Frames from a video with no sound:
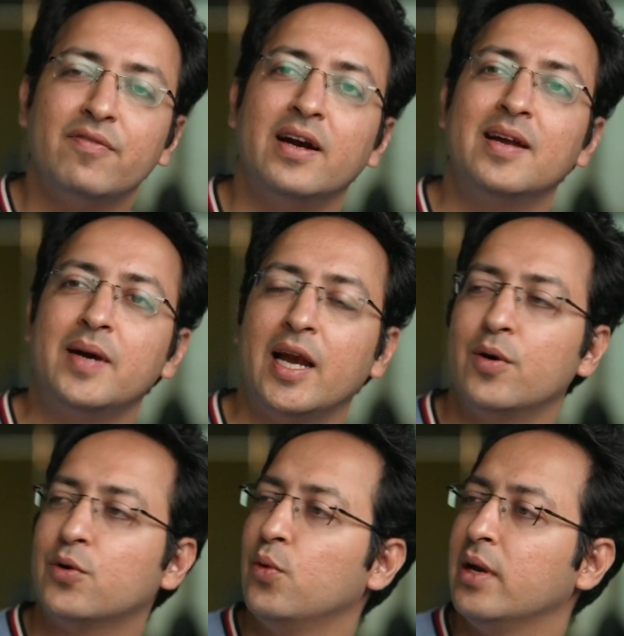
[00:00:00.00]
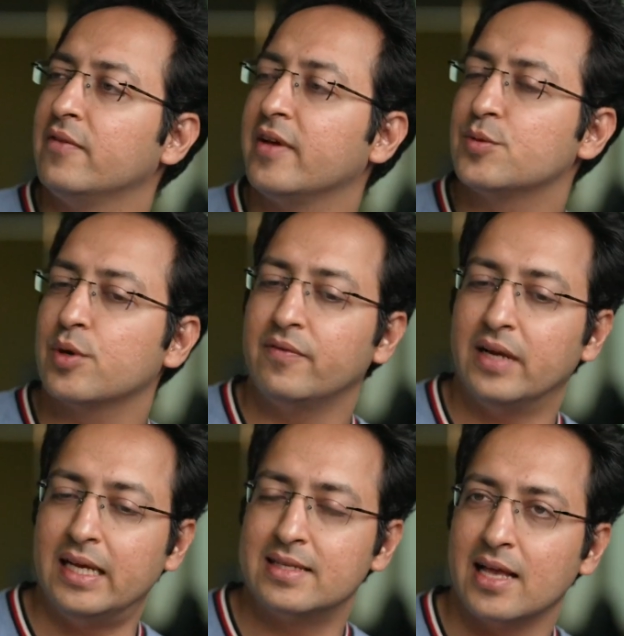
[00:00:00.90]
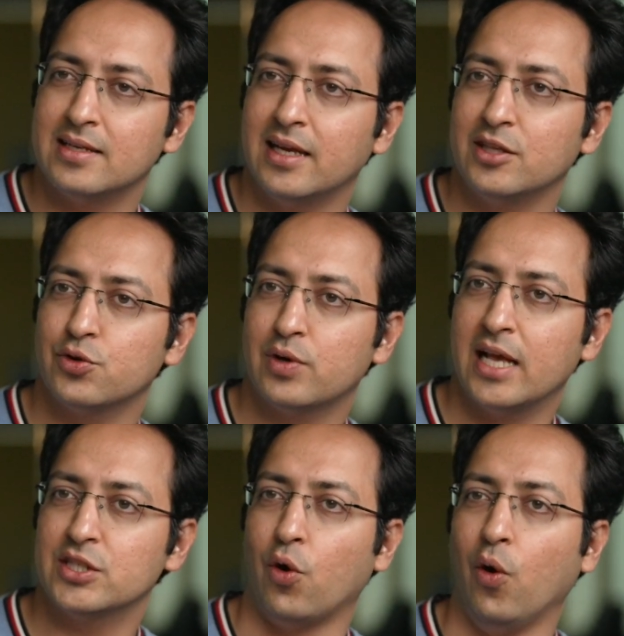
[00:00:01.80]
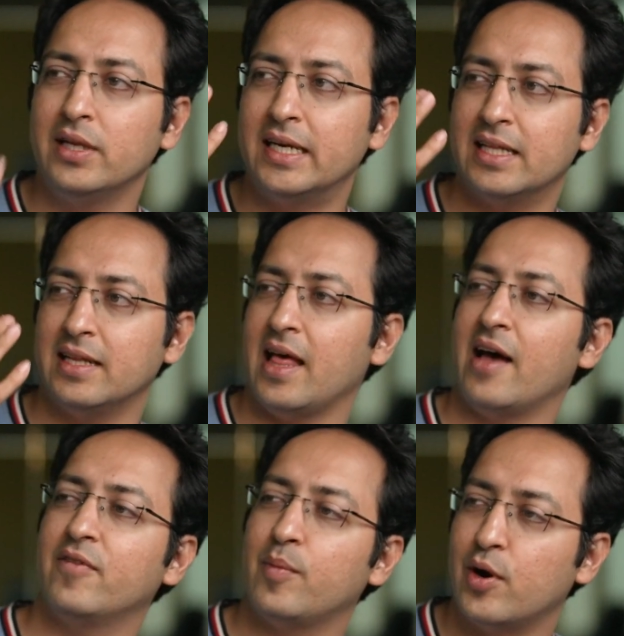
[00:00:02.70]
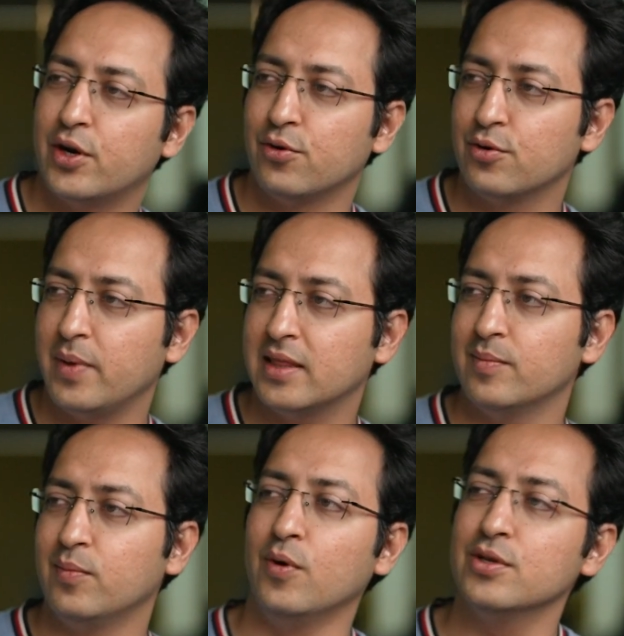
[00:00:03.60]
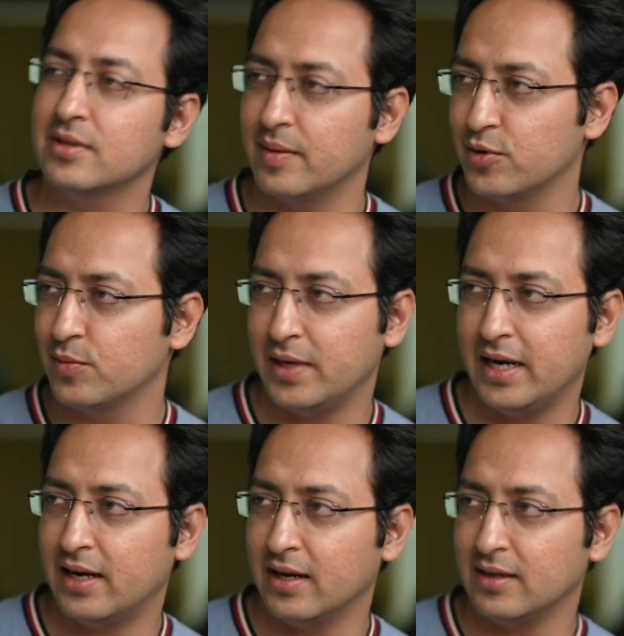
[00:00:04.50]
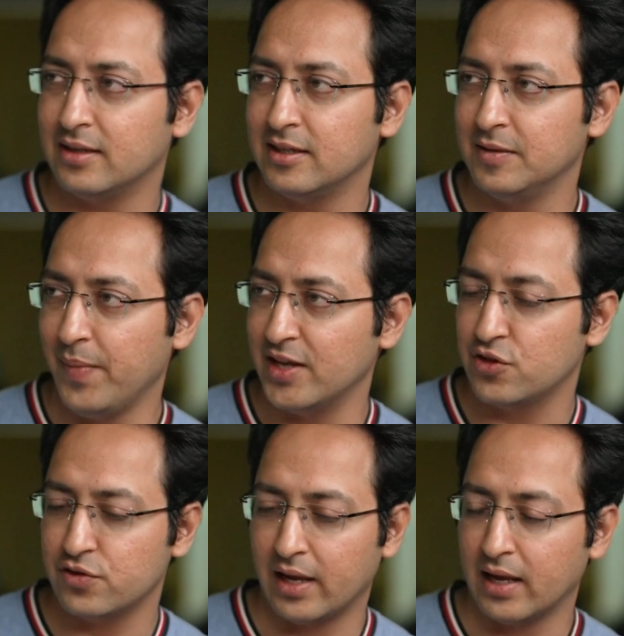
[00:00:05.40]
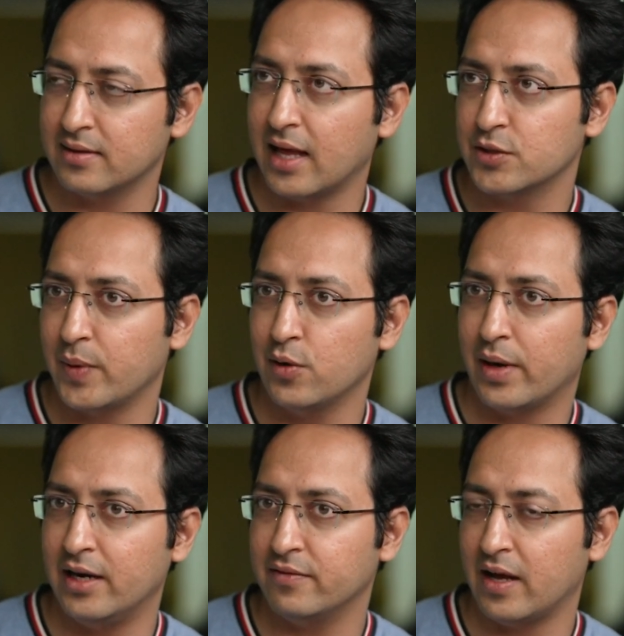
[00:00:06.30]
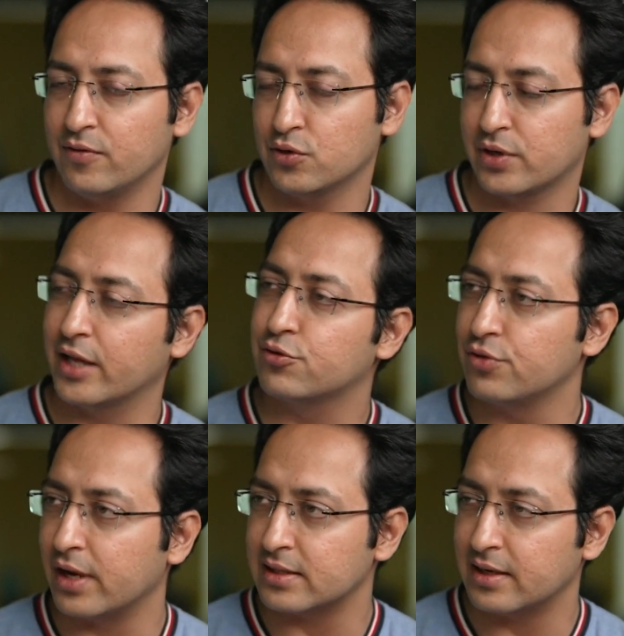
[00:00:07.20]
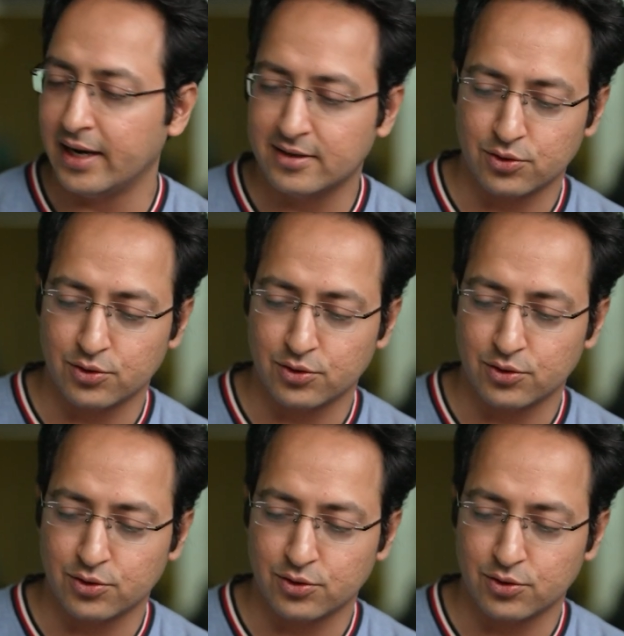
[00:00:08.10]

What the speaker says: fundamentally, what Google and Facebook have done essentially is utilize all the data they have about you to make the most appropriate messaging, and that's why you kind of have those click-through rates, right?